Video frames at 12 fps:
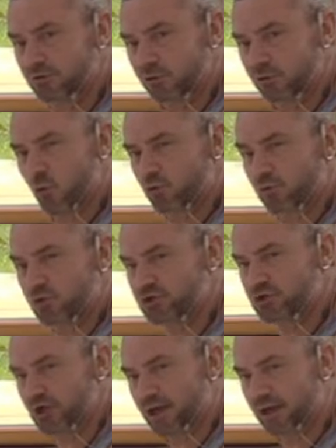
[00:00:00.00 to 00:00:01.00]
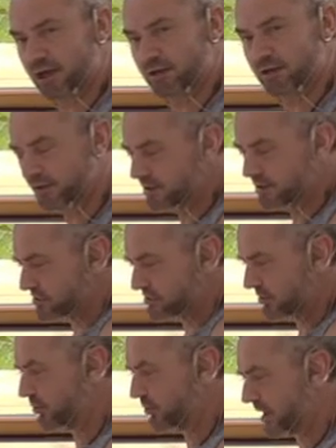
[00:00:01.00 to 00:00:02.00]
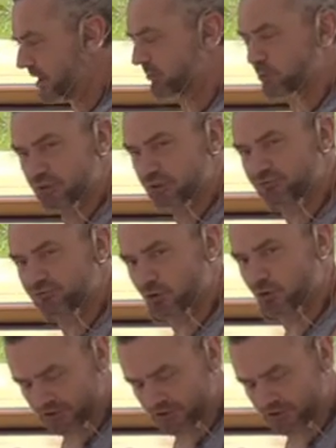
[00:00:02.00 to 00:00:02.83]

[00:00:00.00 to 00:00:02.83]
the corner of the chair so that you had a point of